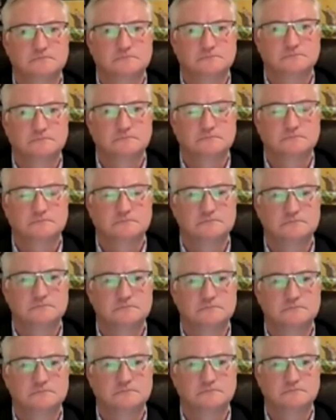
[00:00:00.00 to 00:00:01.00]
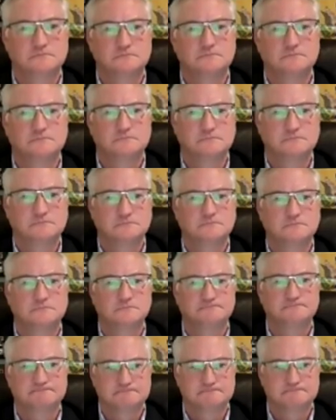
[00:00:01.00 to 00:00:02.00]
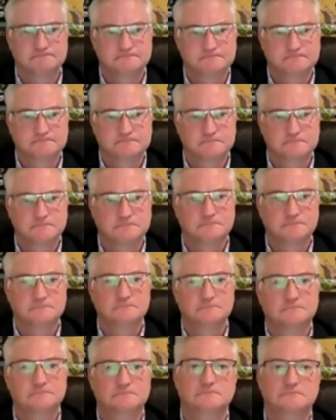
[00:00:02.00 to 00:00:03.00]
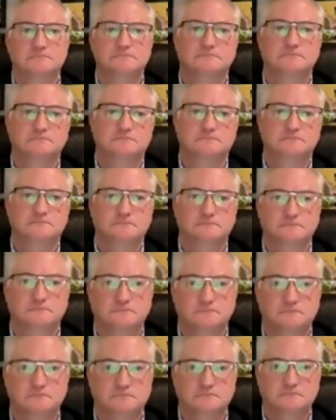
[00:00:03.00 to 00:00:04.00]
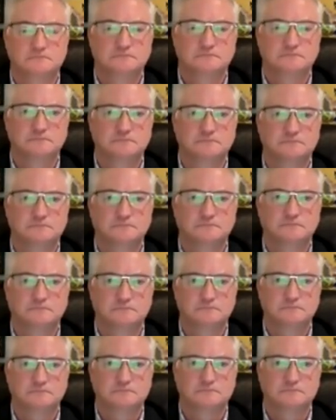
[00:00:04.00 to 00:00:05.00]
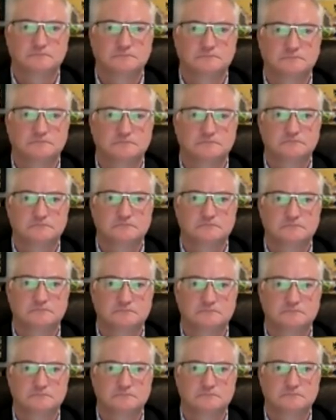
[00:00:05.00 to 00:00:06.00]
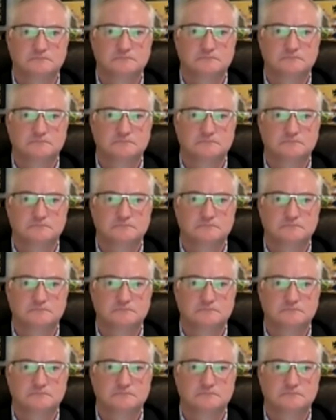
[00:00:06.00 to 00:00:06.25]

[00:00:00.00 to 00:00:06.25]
(not speaking)